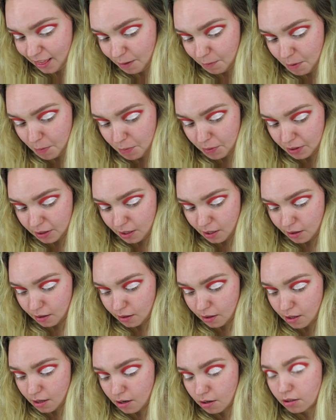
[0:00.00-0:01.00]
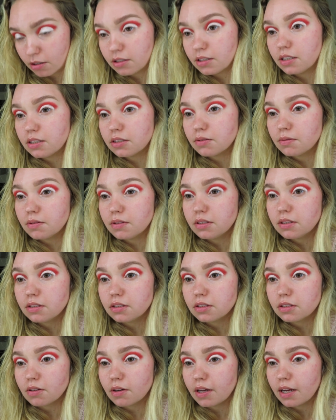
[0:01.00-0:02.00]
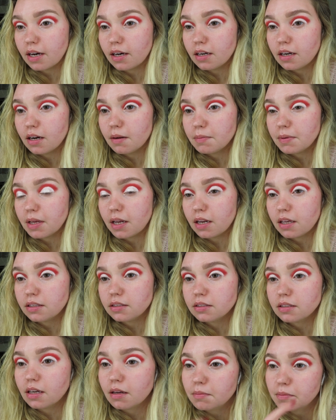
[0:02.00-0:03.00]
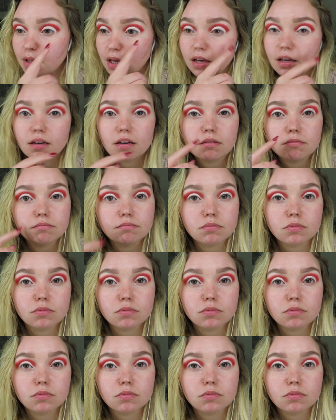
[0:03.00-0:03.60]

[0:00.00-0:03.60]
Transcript: Let me put the lid on this one. So I ended up getting some, like,